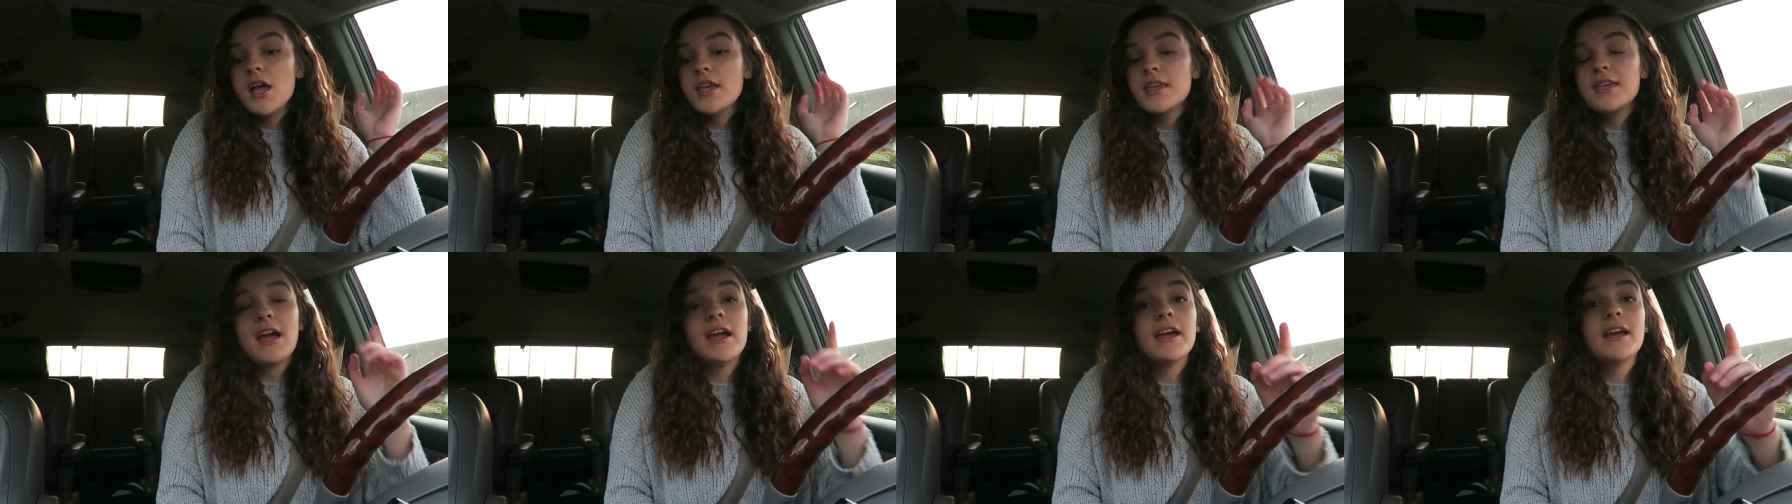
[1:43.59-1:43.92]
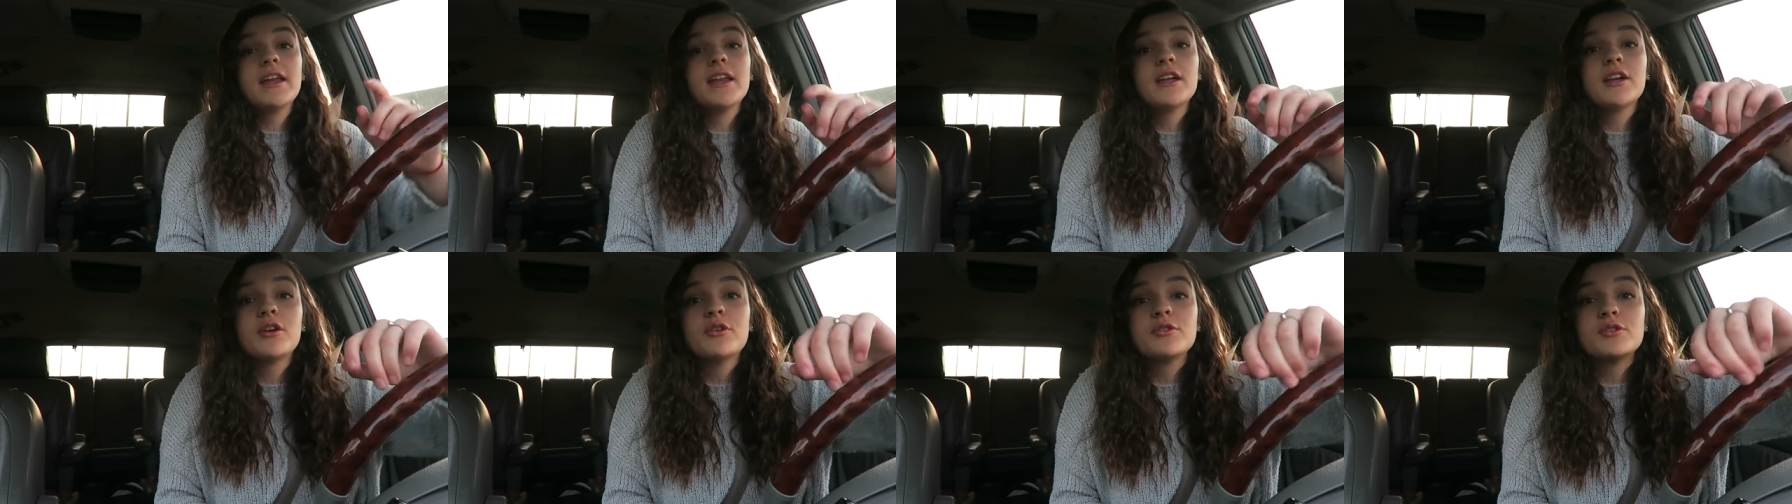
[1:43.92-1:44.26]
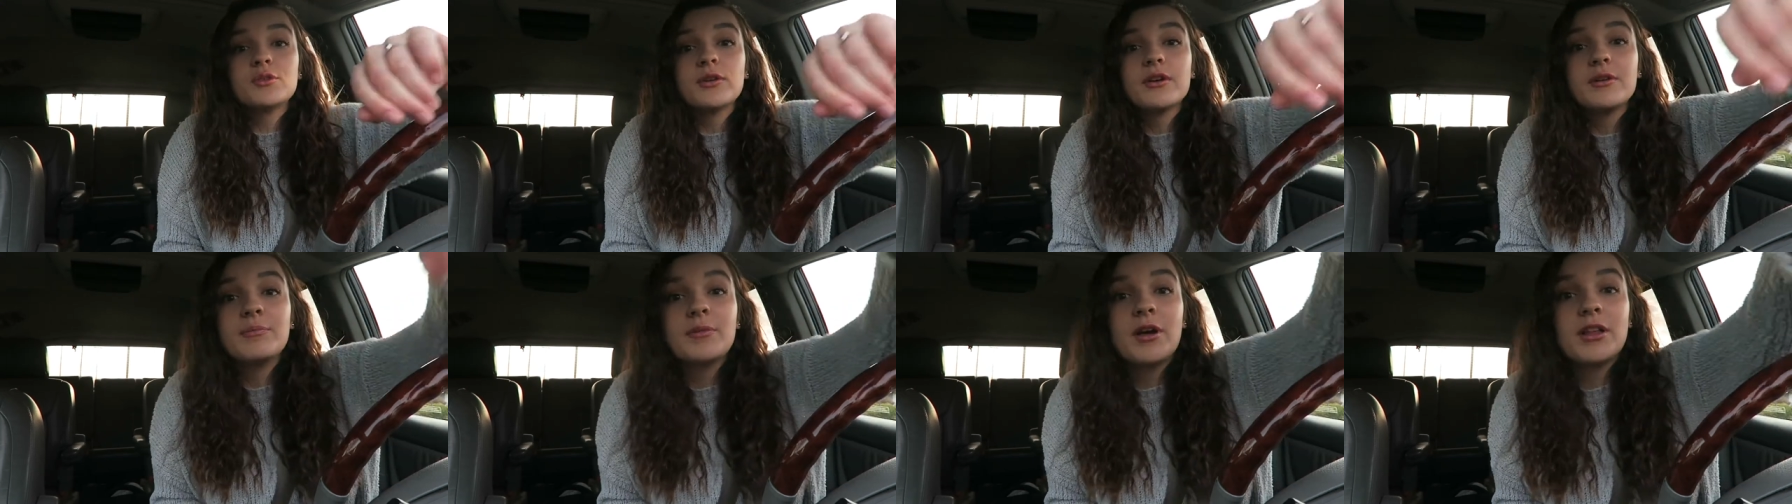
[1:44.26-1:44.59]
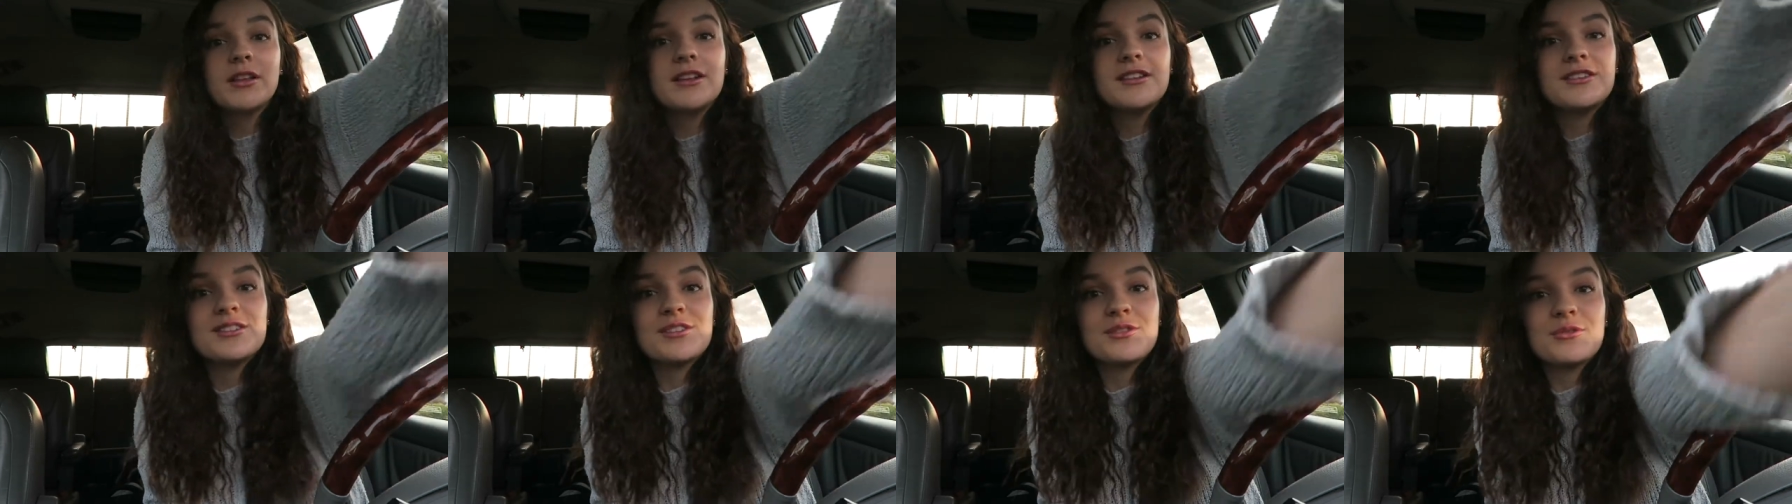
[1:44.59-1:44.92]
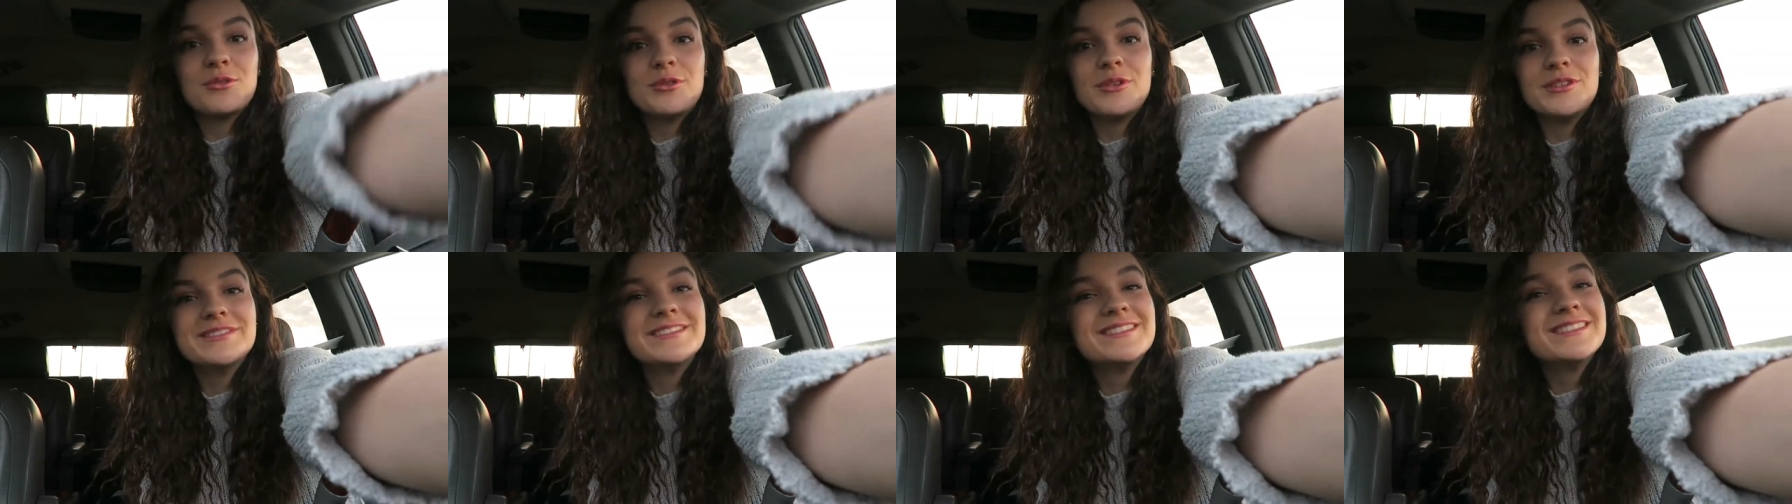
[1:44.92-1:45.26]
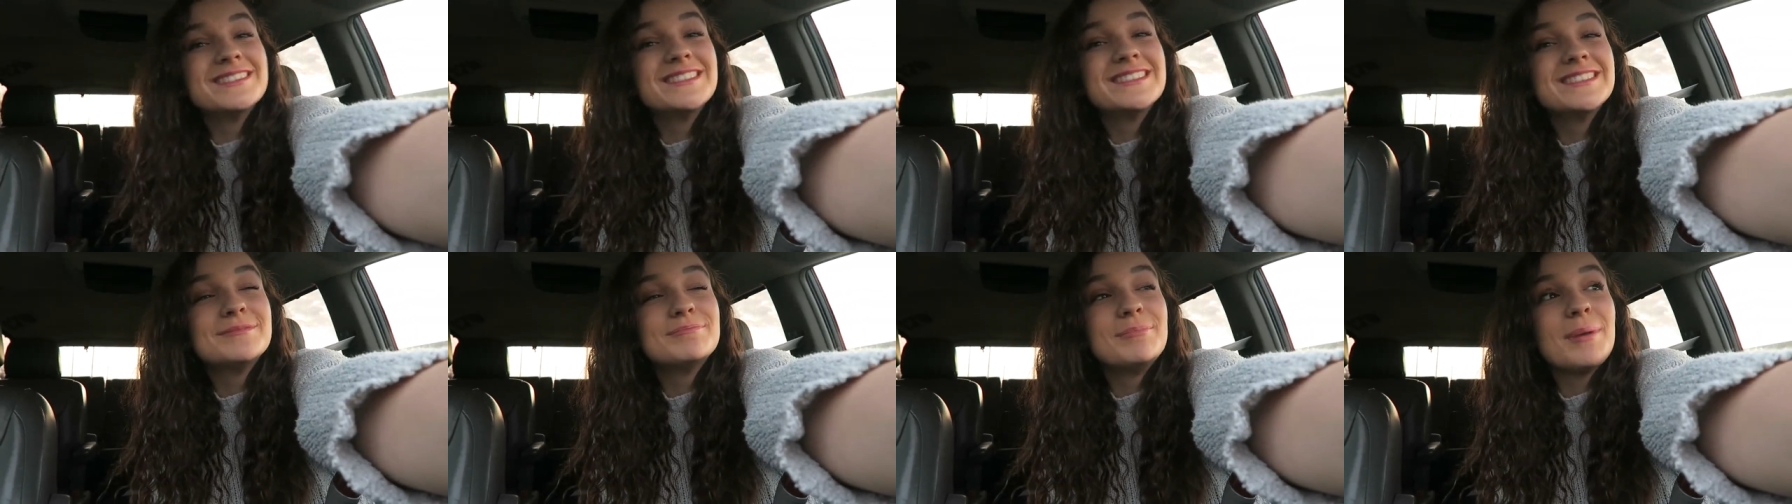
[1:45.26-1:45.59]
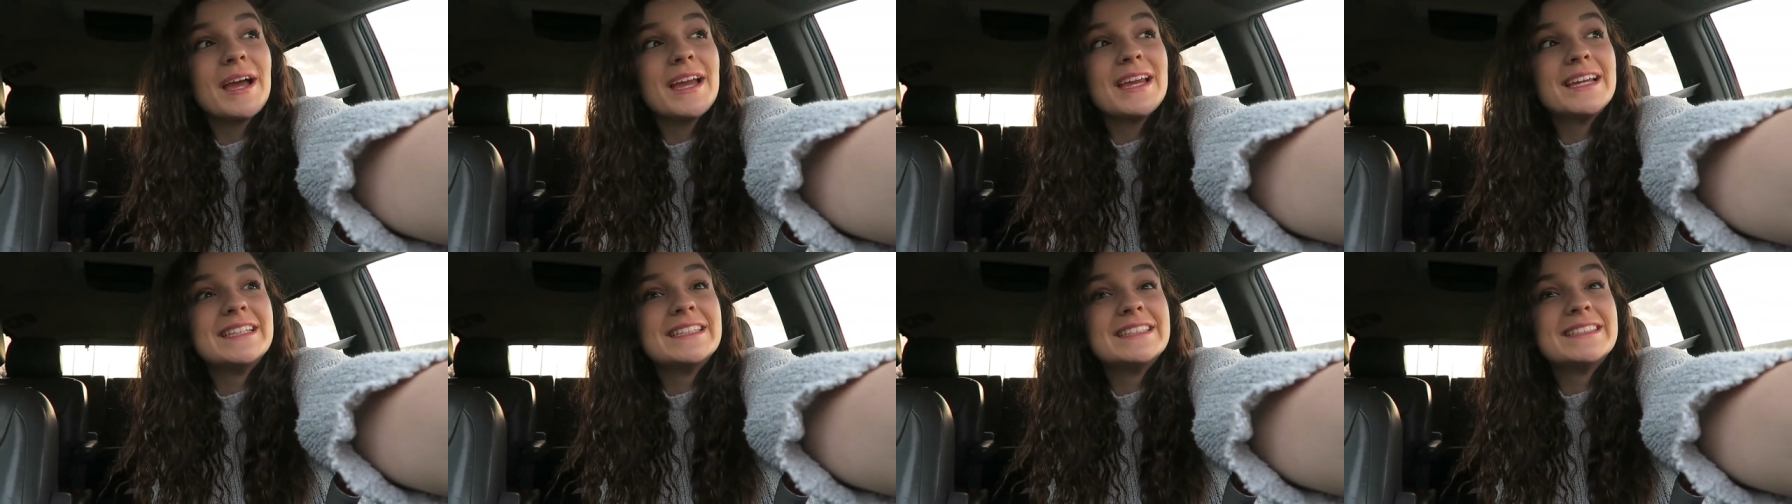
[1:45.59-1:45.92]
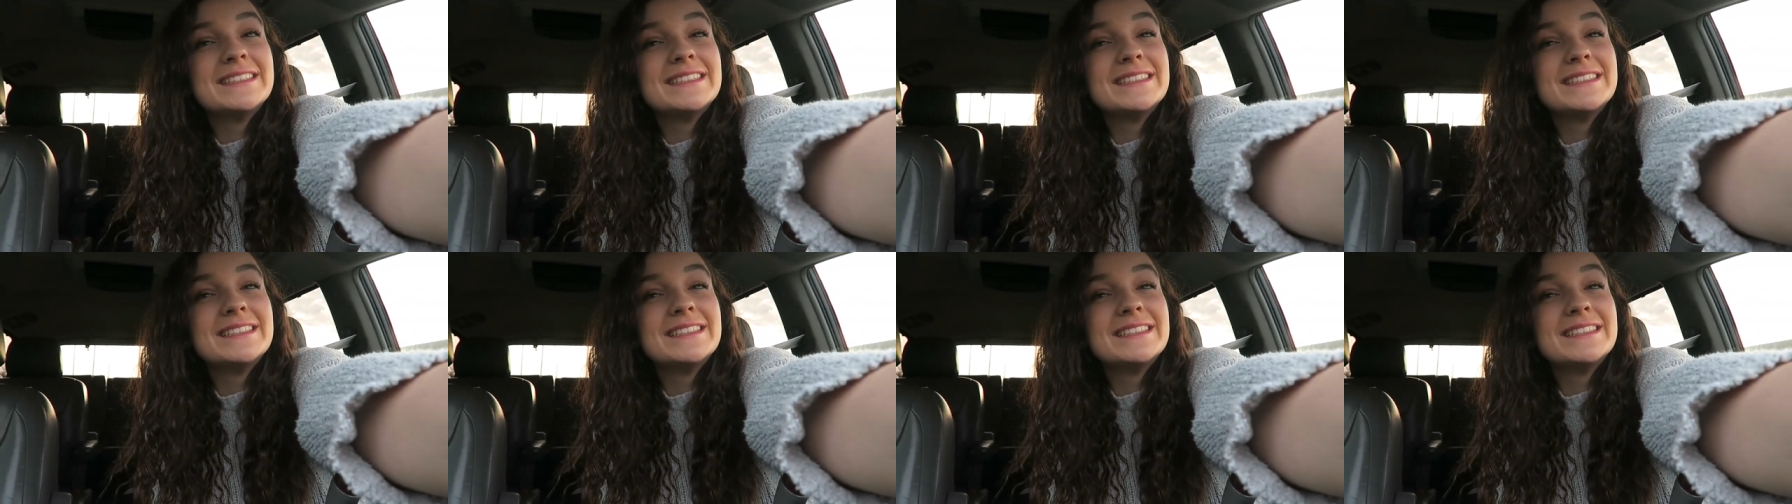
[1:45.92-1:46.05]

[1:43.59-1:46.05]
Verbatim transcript: Yeah, I gotta go so I'm not late to school. Bye.